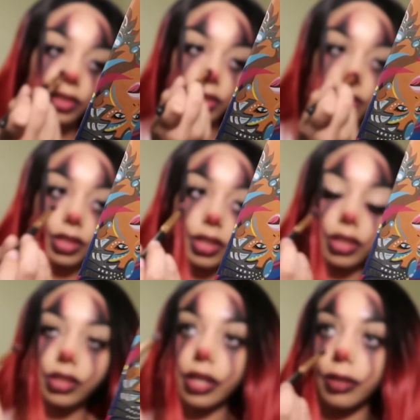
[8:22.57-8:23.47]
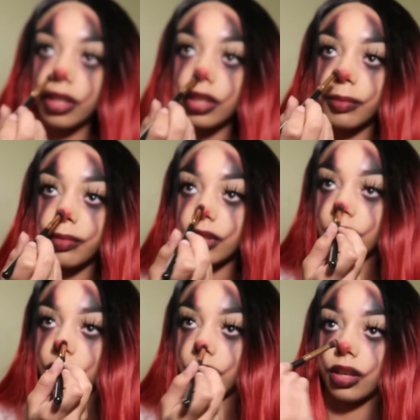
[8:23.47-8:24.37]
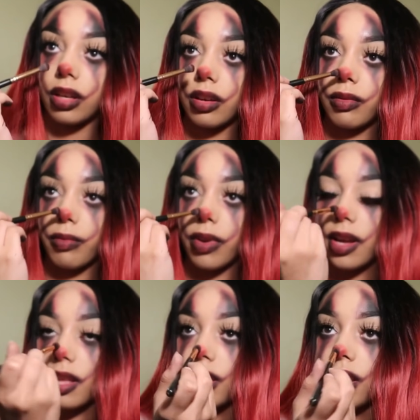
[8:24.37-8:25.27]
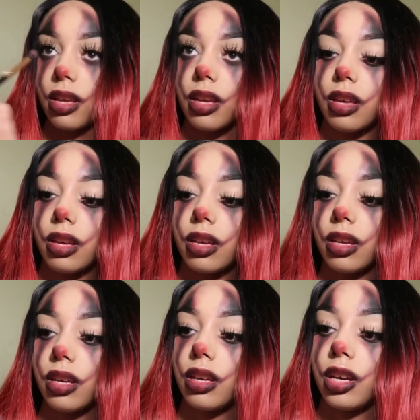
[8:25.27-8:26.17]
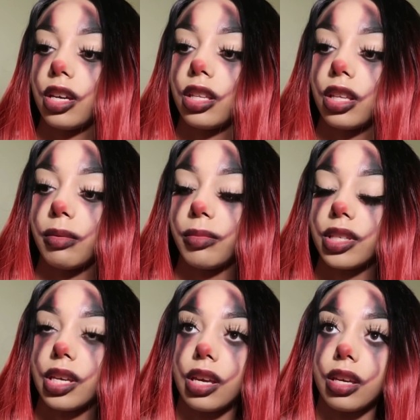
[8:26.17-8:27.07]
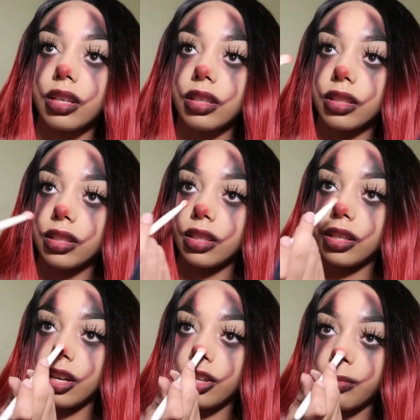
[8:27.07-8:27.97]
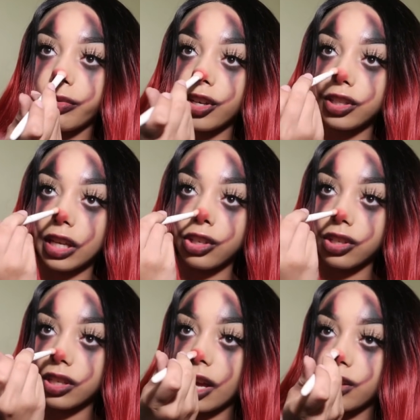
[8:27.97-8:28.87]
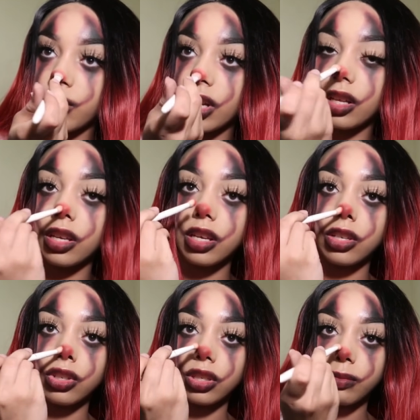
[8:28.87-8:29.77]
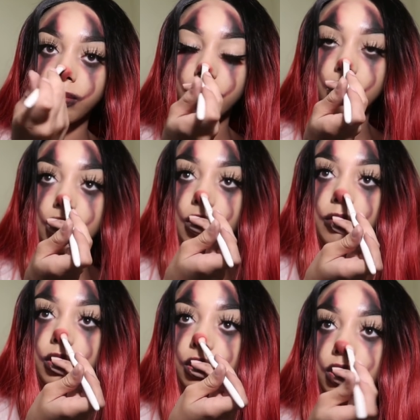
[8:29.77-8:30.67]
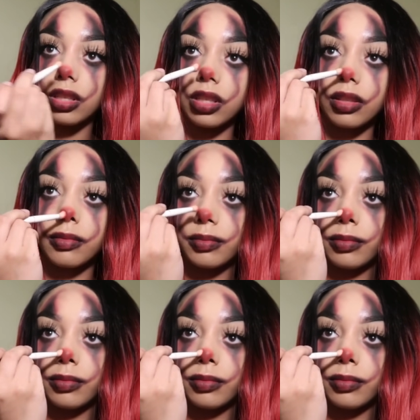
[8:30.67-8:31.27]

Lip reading: just to darken up the red. And then I'm going to take the other brush that just has red on it and just blend everything in.